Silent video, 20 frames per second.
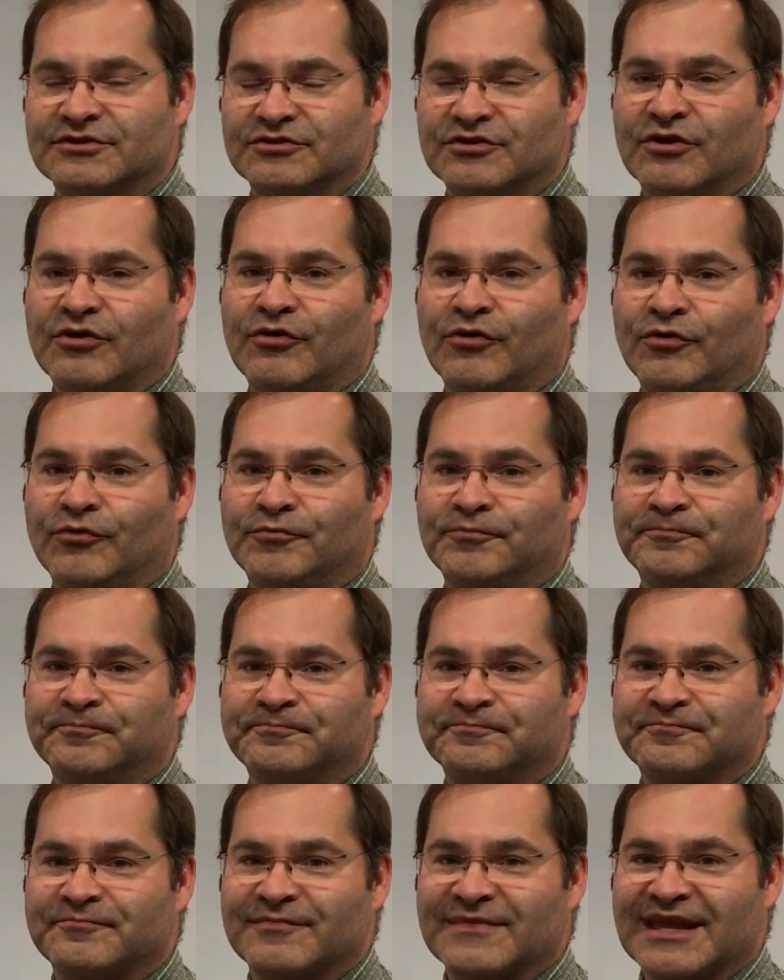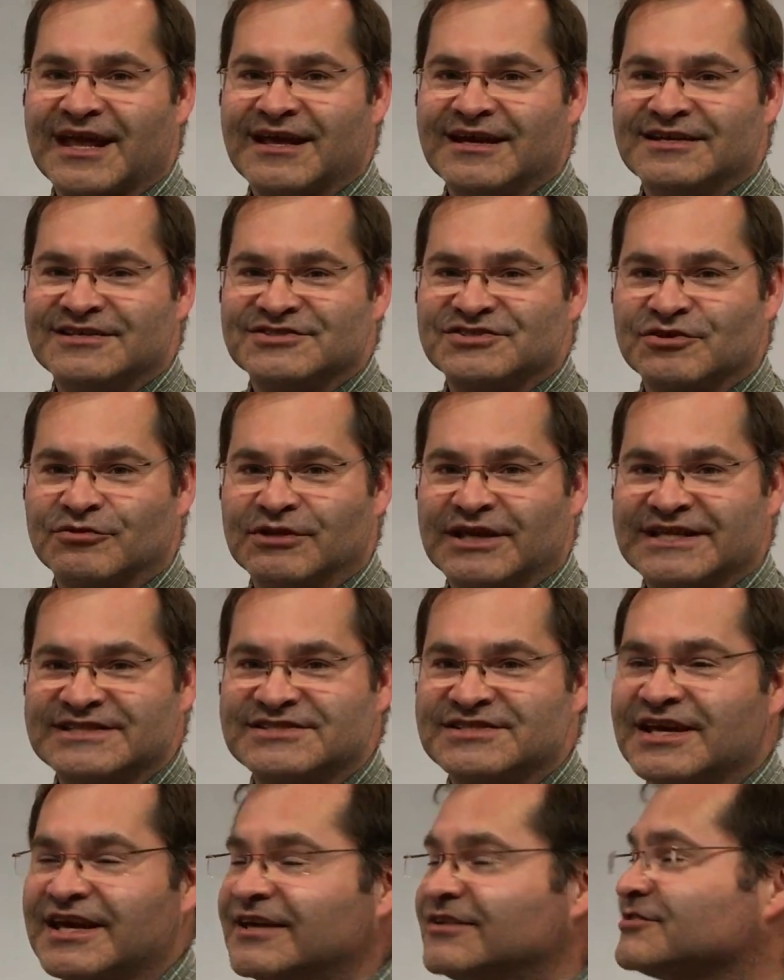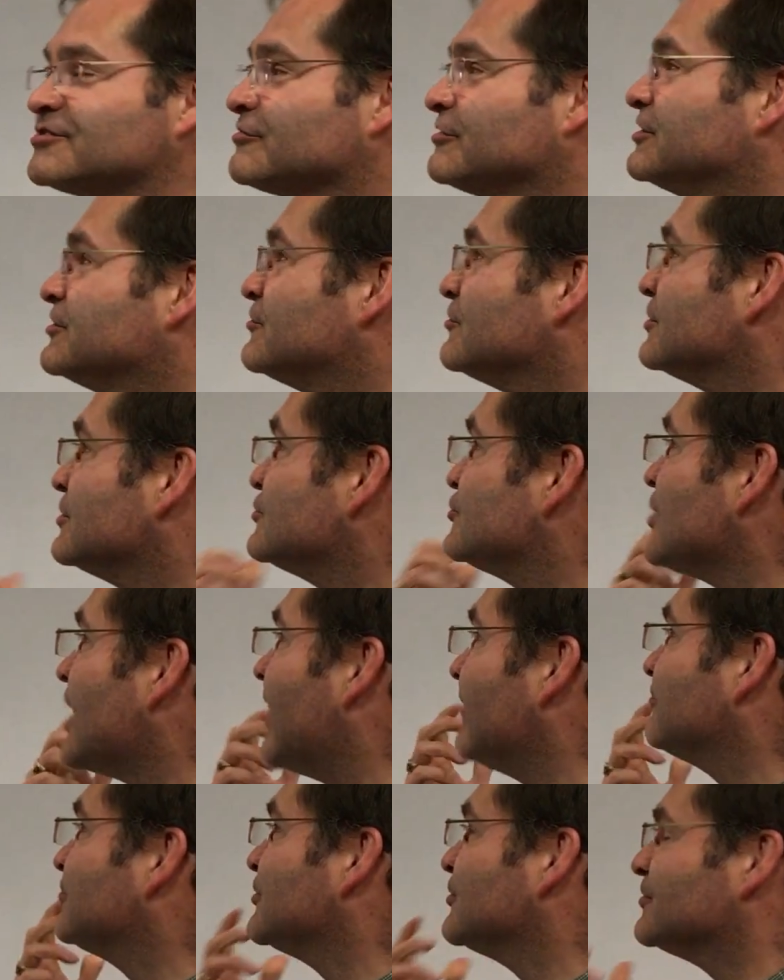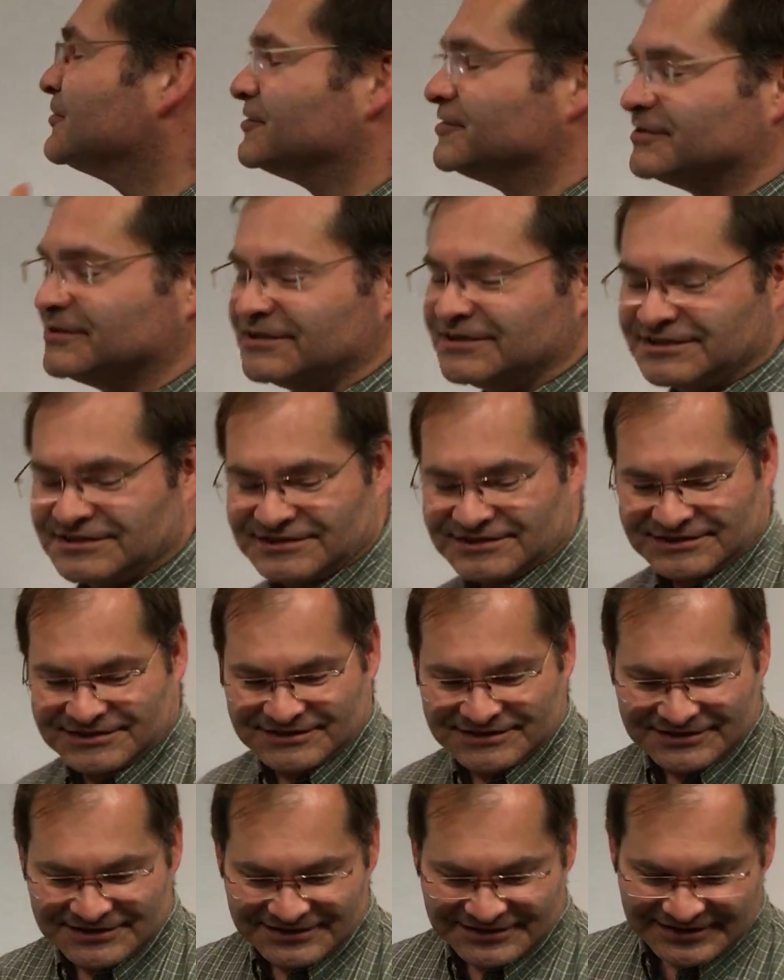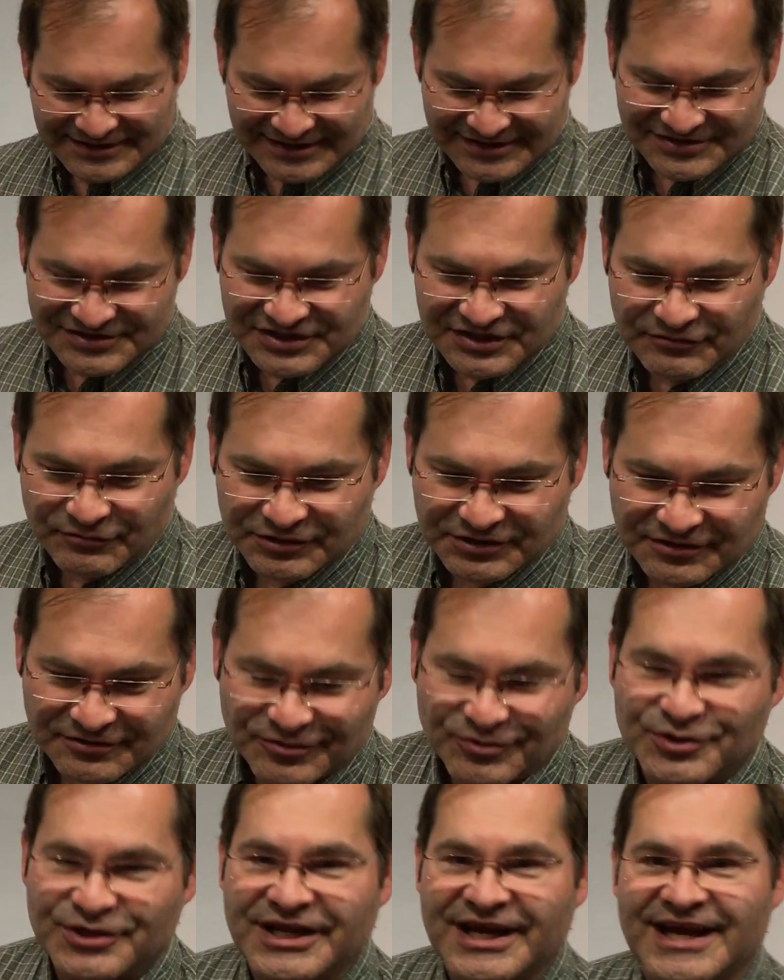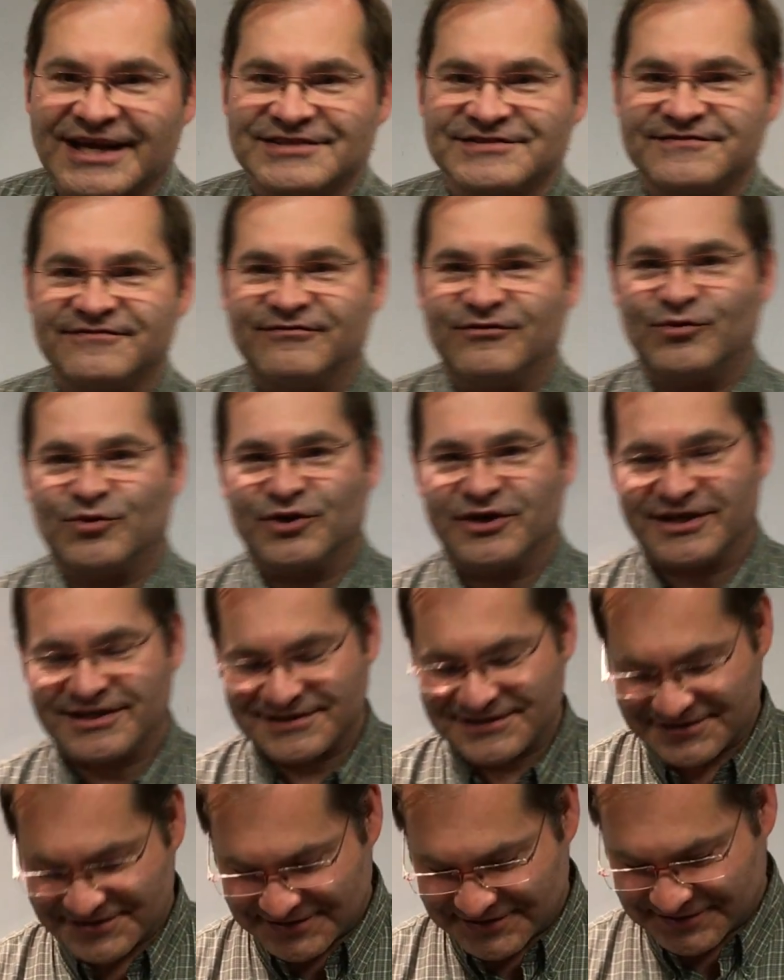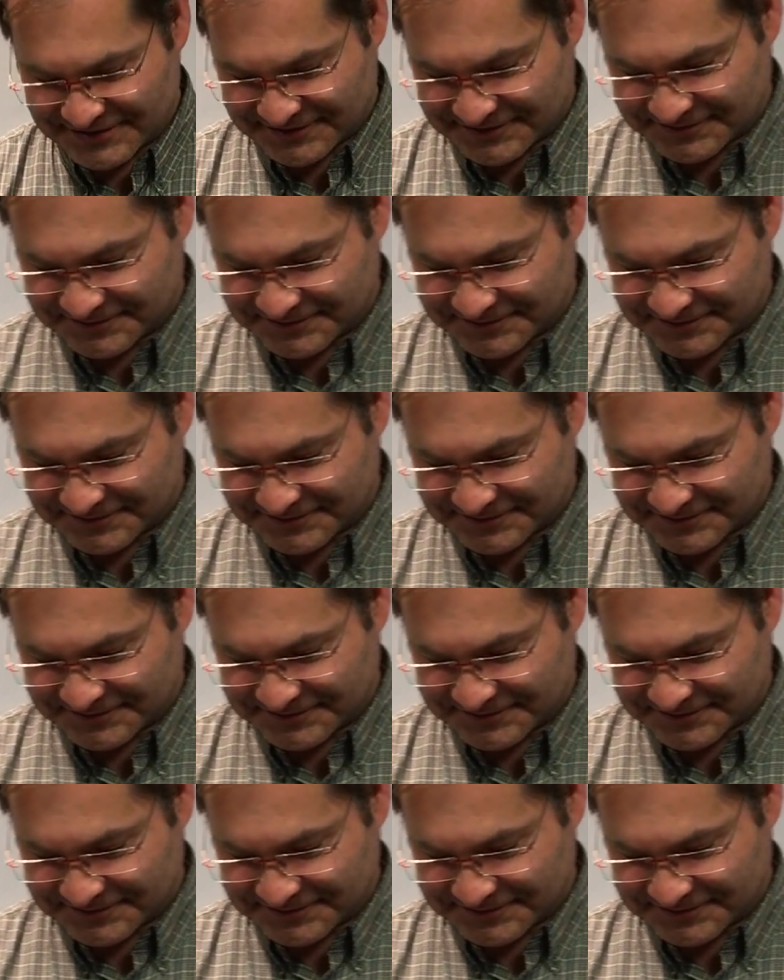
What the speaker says: to go home. So let's enter into the chapter and see what the Lord has for us.